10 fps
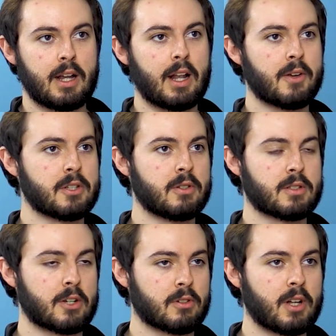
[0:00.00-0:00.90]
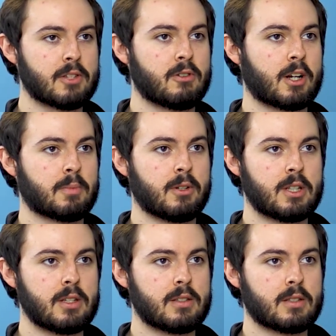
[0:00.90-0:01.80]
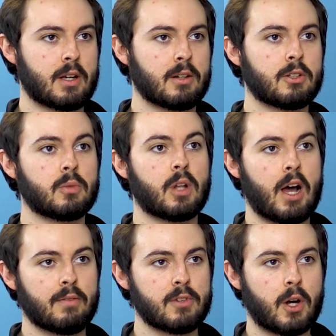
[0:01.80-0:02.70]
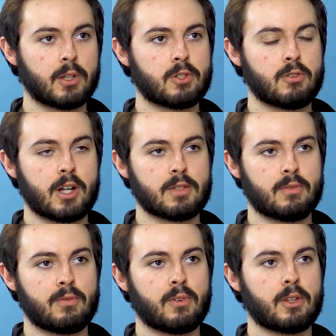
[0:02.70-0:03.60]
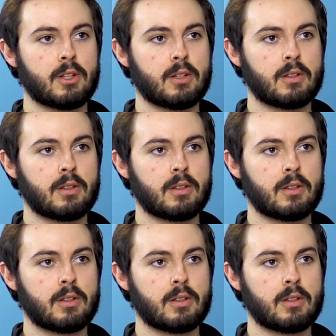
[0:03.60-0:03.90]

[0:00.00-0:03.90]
It allows you to centralize your expertise, kind of do live knowledge transfer for the